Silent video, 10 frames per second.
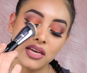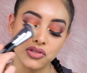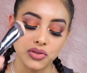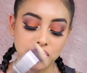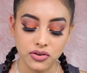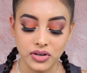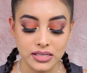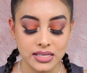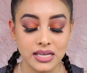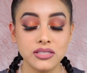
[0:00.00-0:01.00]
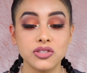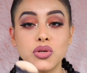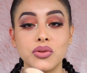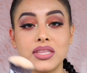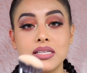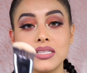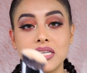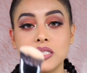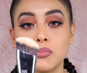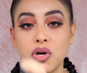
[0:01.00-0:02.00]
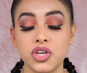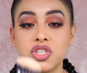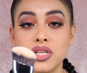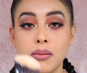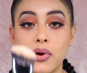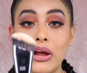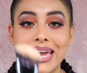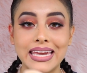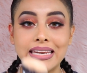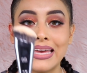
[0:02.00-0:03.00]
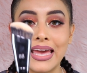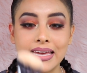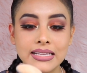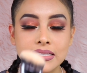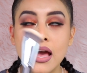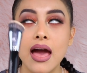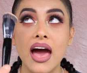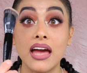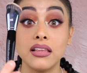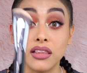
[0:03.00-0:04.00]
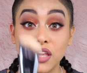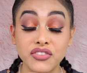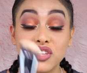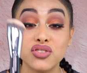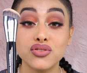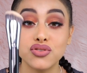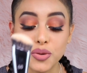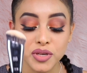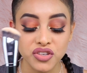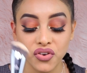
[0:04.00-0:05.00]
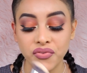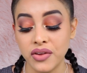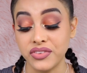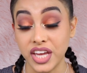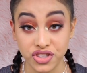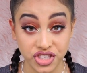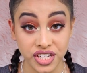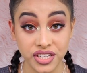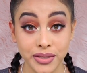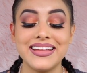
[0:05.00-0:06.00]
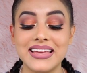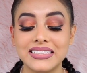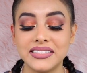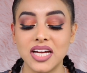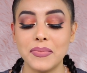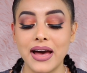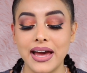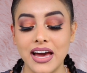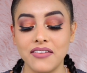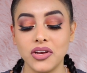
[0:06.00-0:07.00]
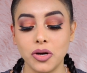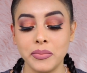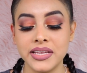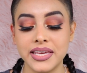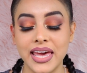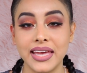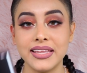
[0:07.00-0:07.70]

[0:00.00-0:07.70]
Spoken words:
into the creases. So this is brush number 88. I love it so much for foundation. And next up, I have the Urban Decay